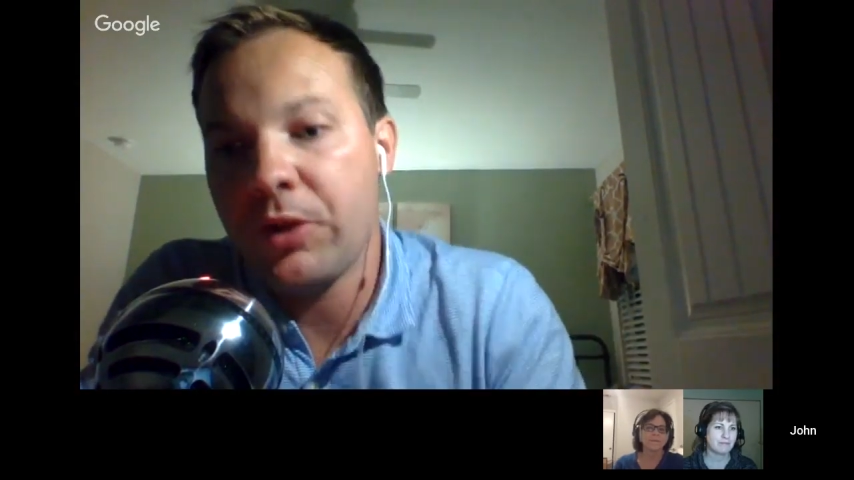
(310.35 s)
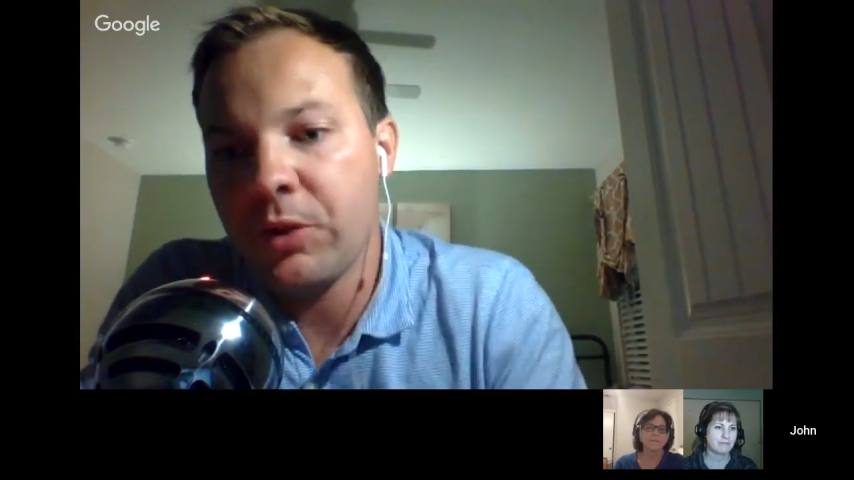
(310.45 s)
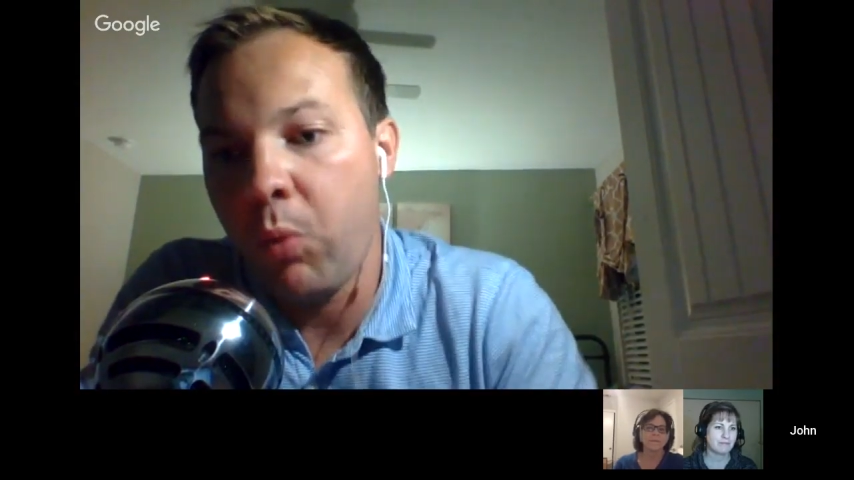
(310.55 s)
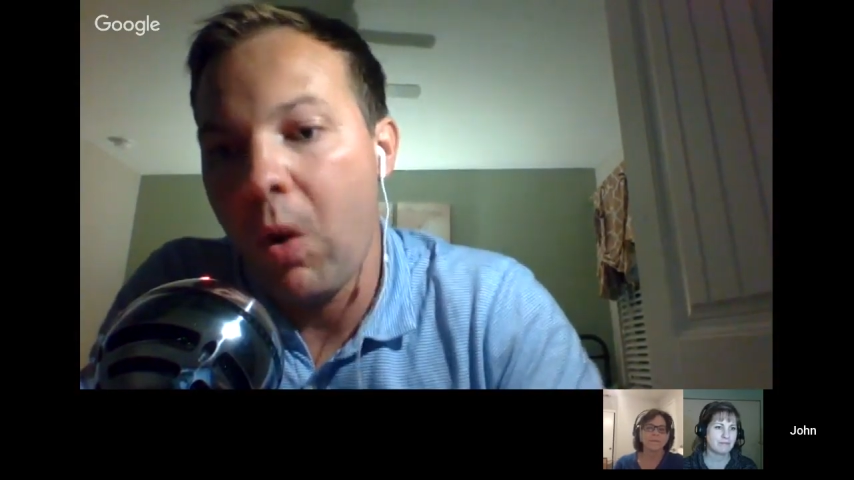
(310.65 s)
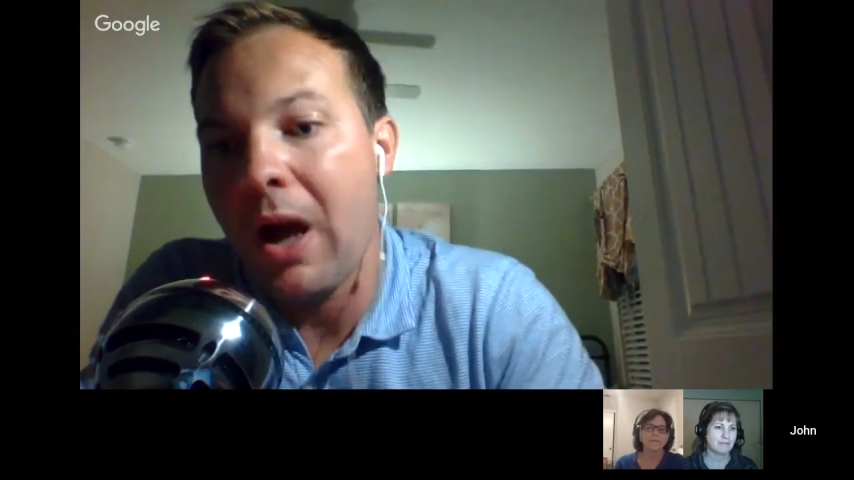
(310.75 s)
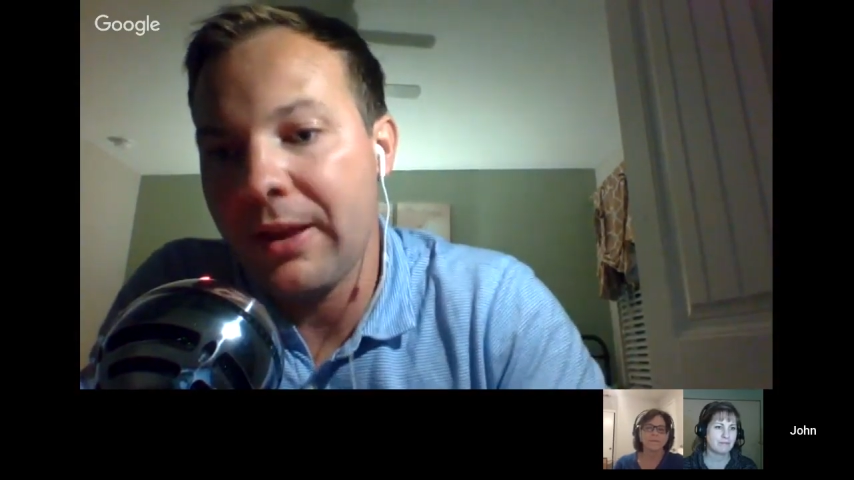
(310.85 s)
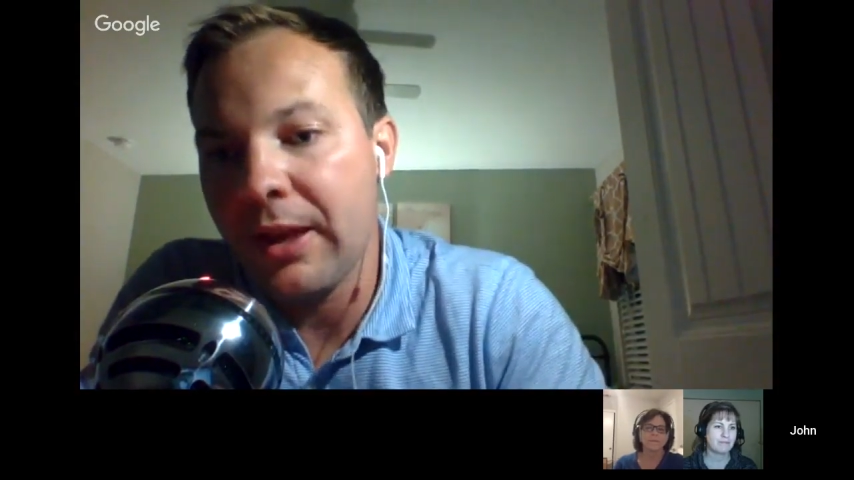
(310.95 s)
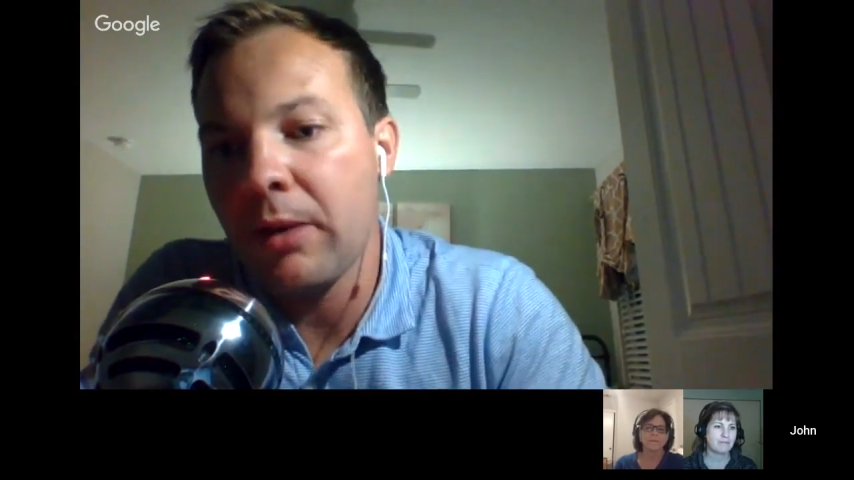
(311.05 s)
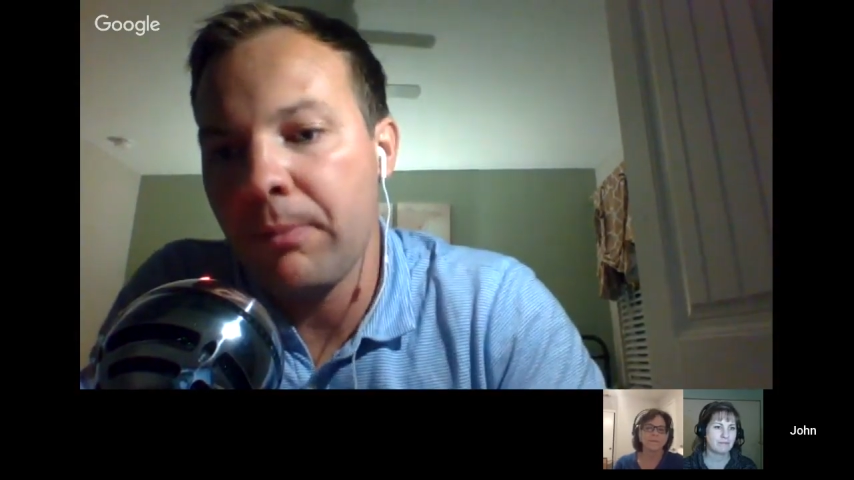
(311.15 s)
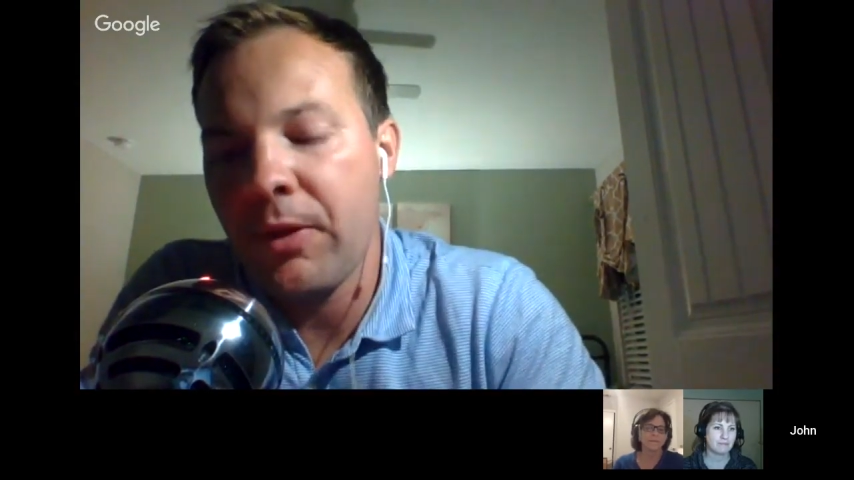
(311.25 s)
which is why
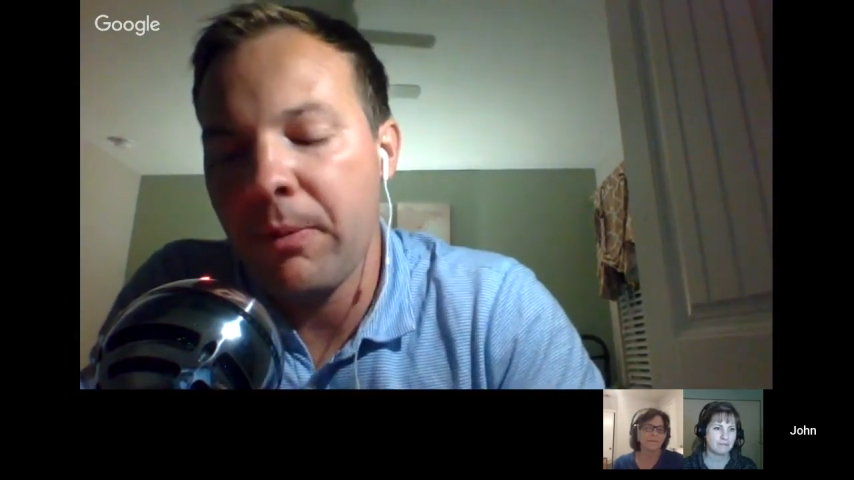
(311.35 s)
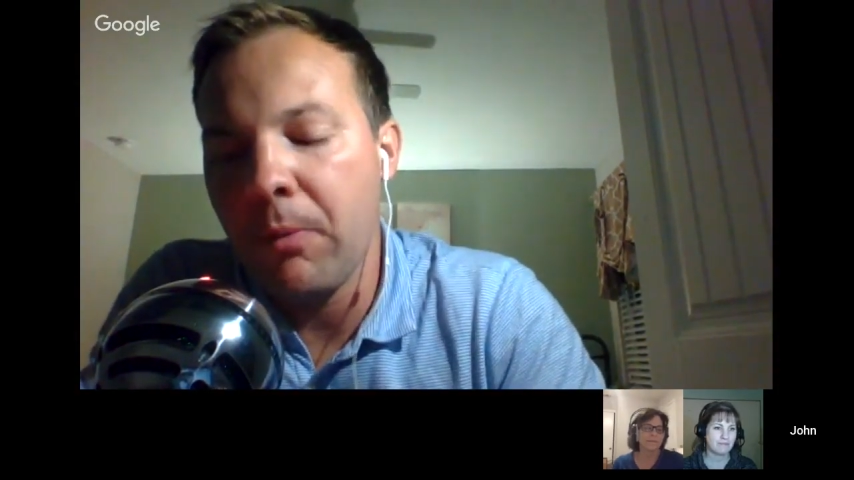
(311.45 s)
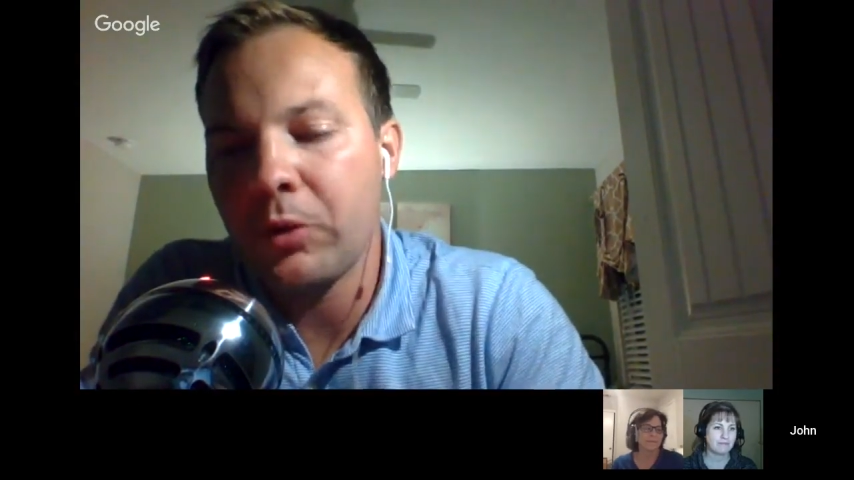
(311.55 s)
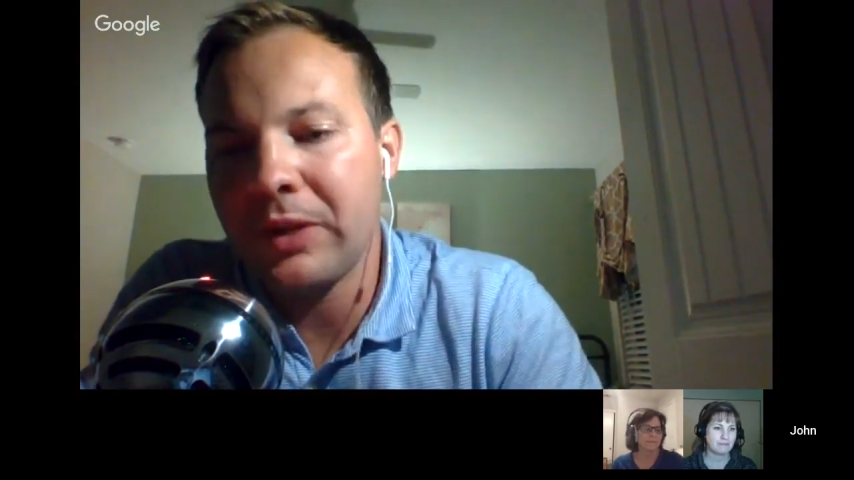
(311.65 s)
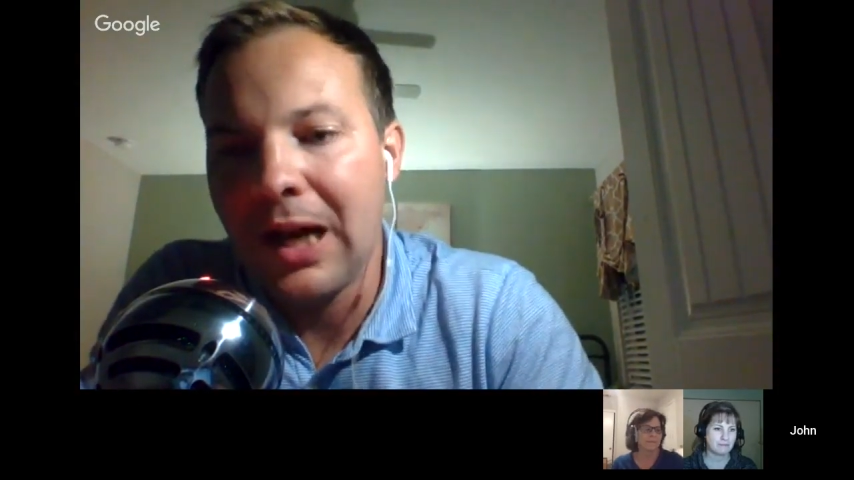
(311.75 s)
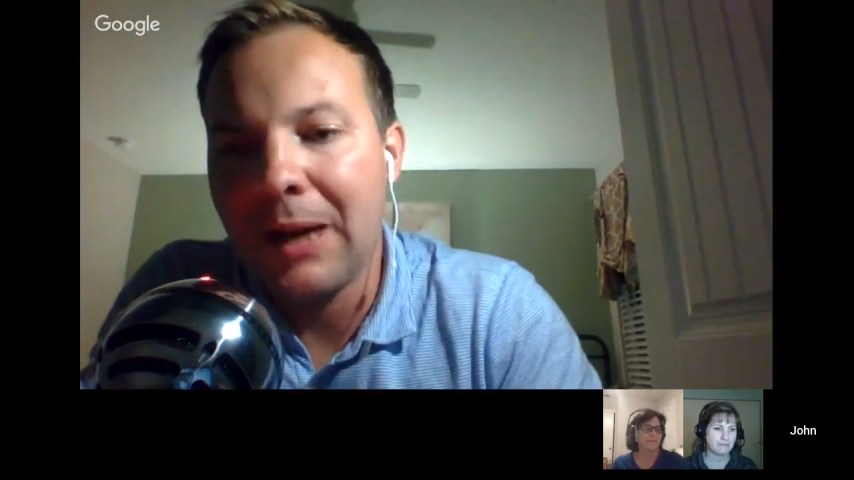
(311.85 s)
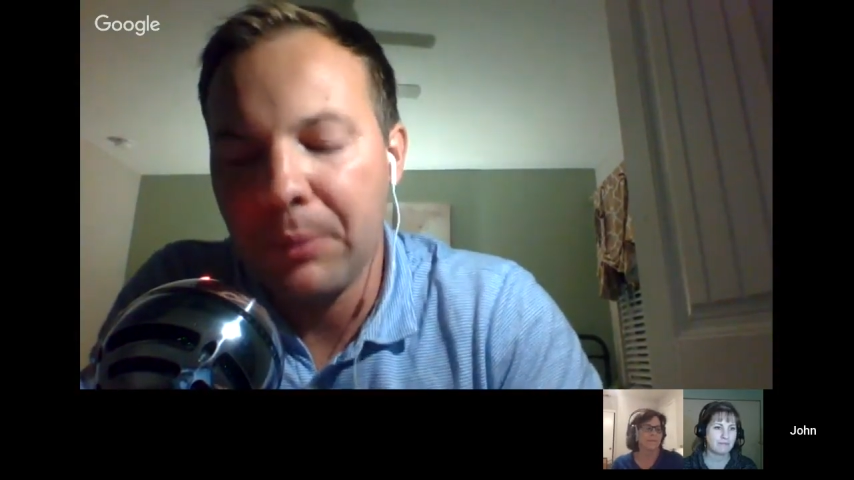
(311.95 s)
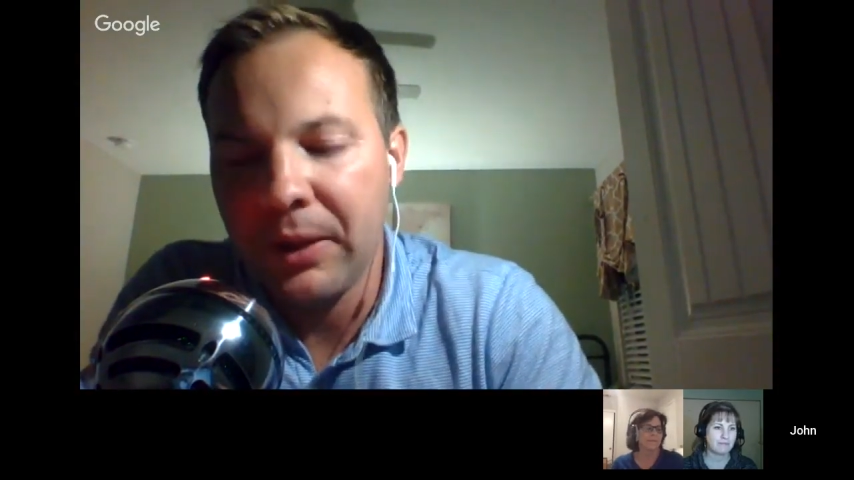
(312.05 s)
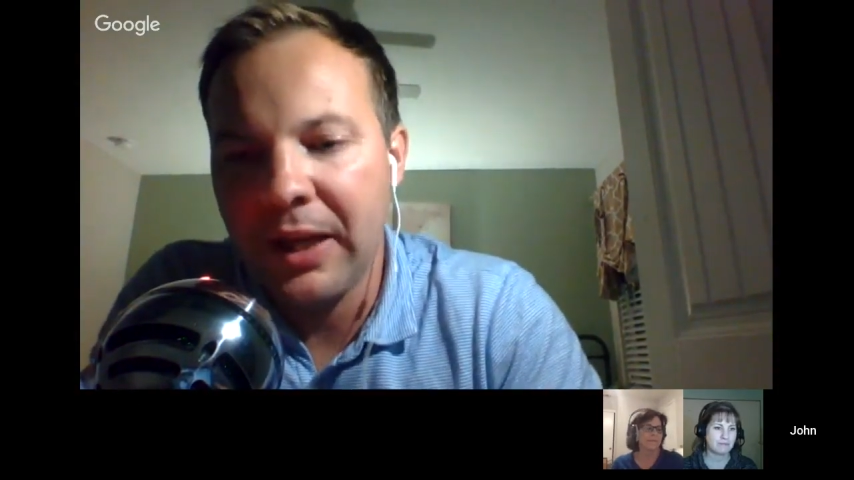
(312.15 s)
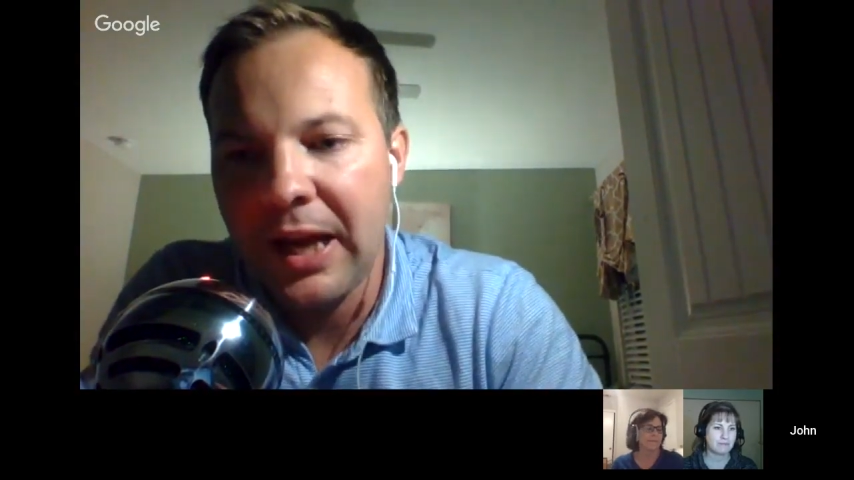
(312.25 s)
they are the most
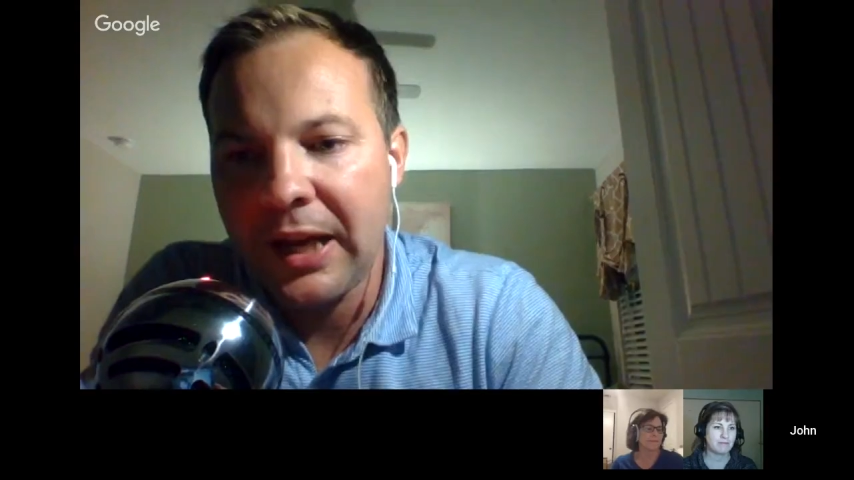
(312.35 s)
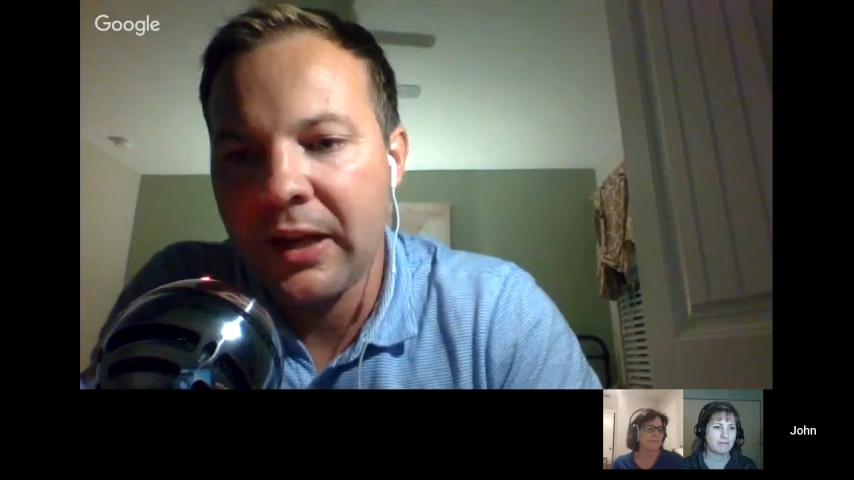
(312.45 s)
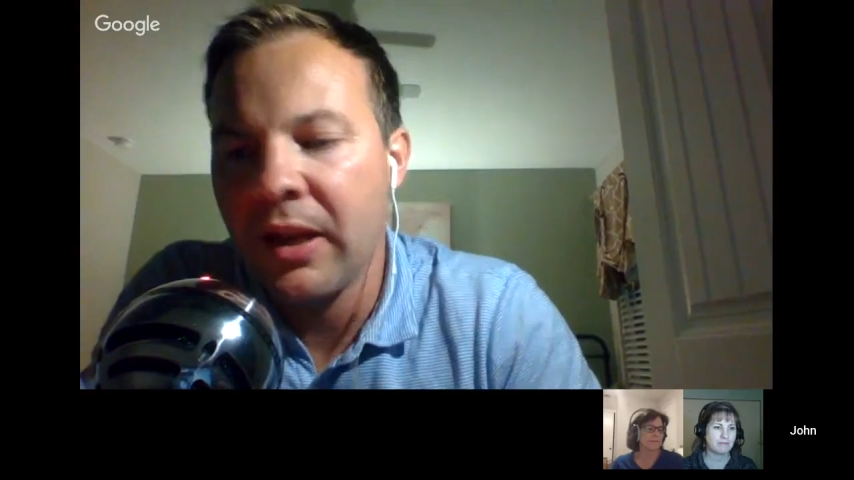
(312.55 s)
complicated.